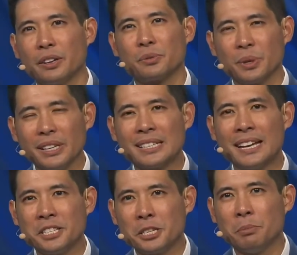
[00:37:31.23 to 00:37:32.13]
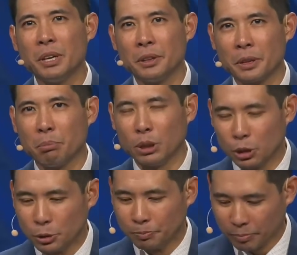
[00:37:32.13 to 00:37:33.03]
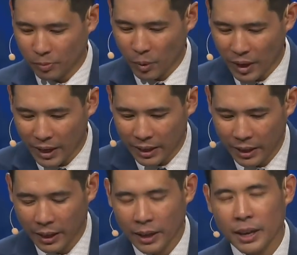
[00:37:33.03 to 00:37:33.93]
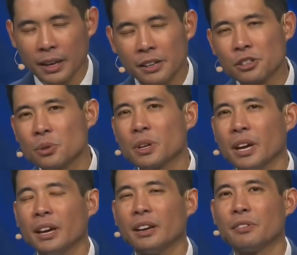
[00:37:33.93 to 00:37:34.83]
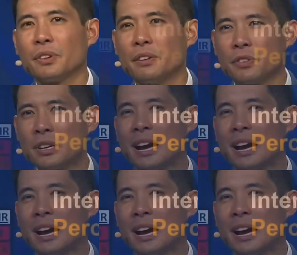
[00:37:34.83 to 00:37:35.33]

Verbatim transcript: is really tends to be in the blue okay? And it's okay if, if you're